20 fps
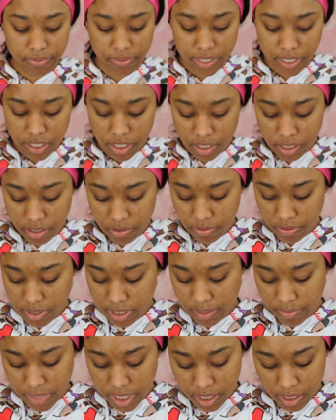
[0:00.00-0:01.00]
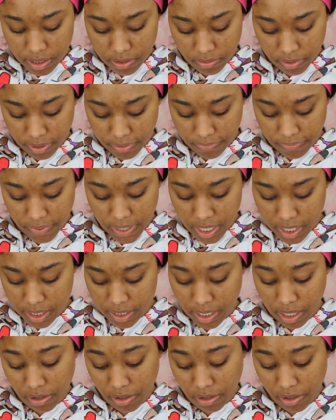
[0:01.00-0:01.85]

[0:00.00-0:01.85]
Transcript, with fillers: Let's just throw some of this on the face.